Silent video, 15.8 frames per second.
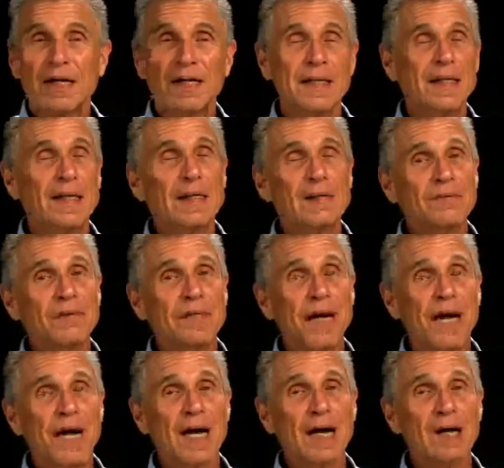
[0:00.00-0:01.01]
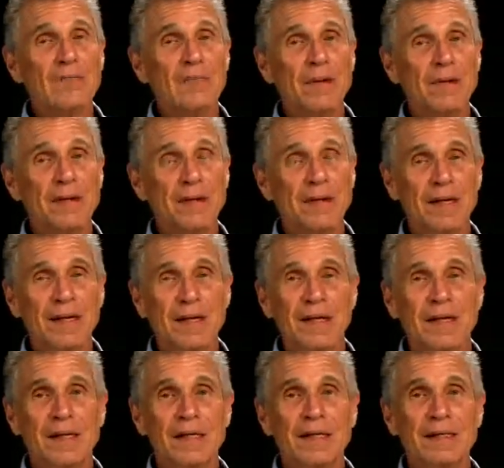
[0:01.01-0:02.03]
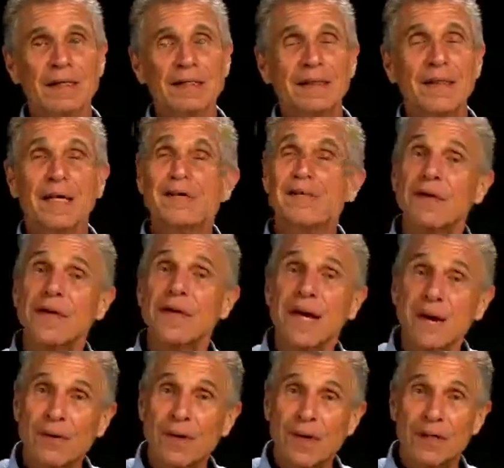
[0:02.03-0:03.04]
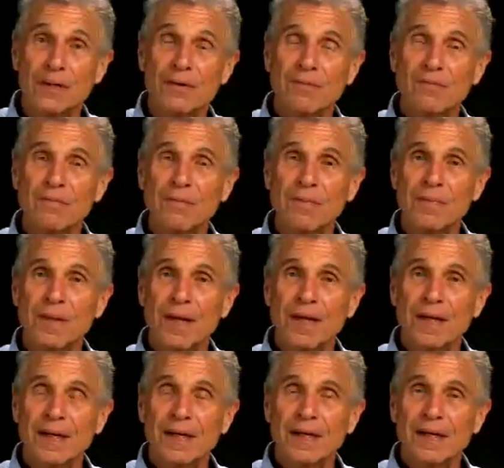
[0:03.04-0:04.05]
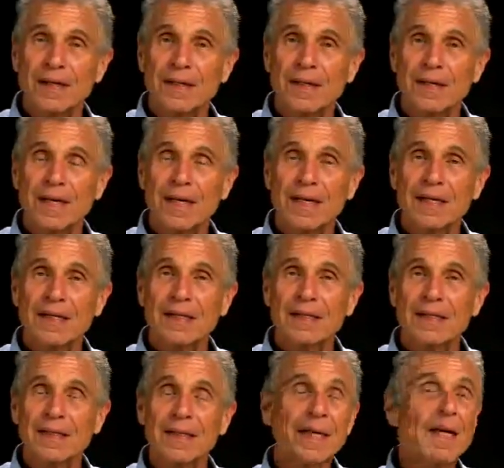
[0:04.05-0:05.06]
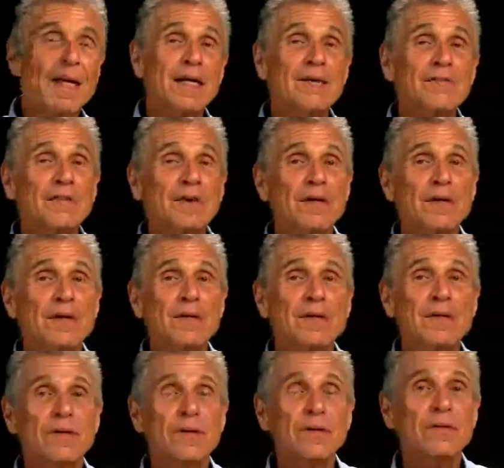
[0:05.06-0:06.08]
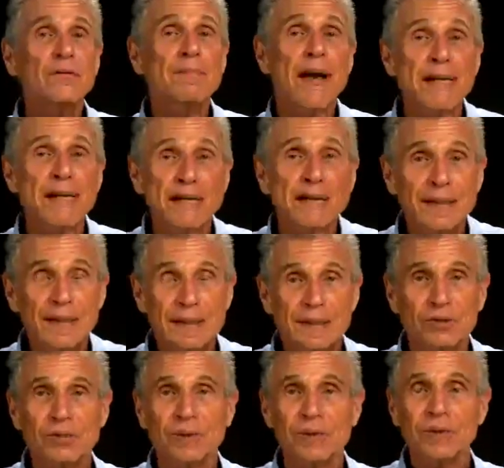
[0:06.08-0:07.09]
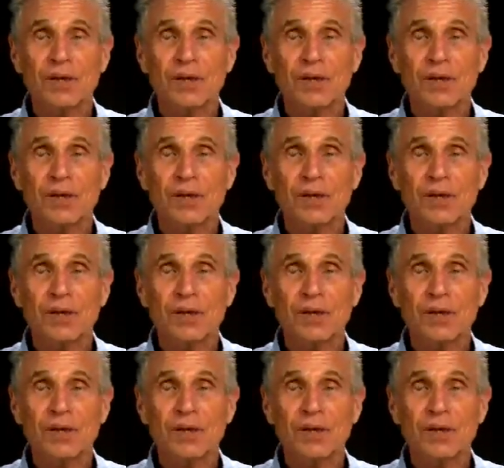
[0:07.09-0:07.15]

The end of time is the end of an era, and the end of a humanity as we